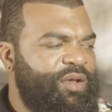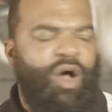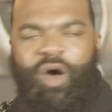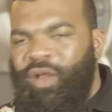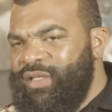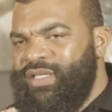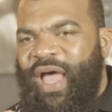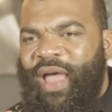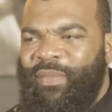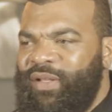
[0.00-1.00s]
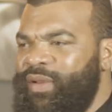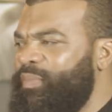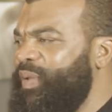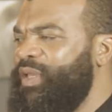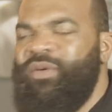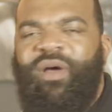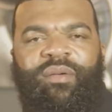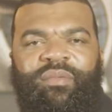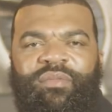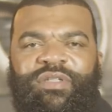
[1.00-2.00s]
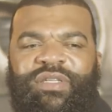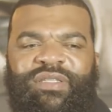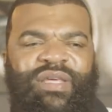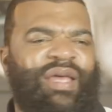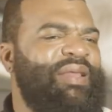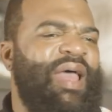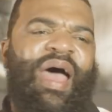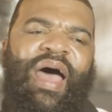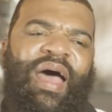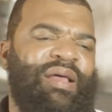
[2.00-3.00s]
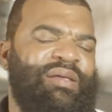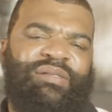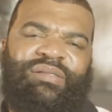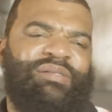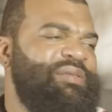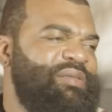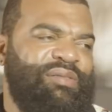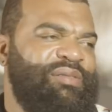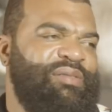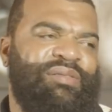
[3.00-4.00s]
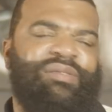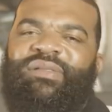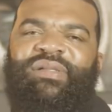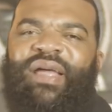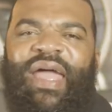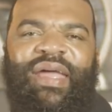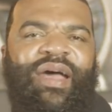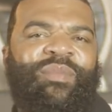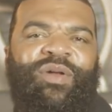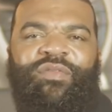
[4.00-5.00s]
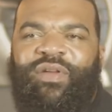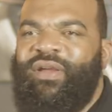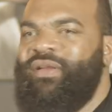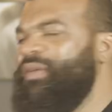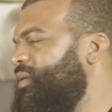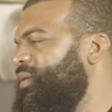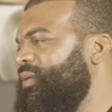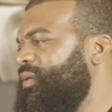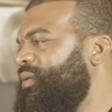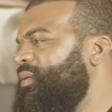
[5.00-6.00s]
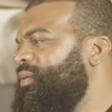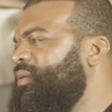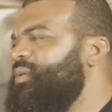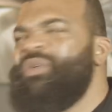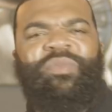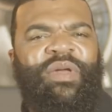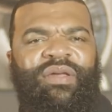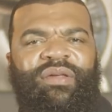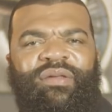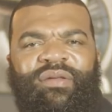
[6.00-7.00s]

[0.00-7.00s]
Call and say, I'm about to come pick you up. She said, nah, I ain't coming over there. What you mean?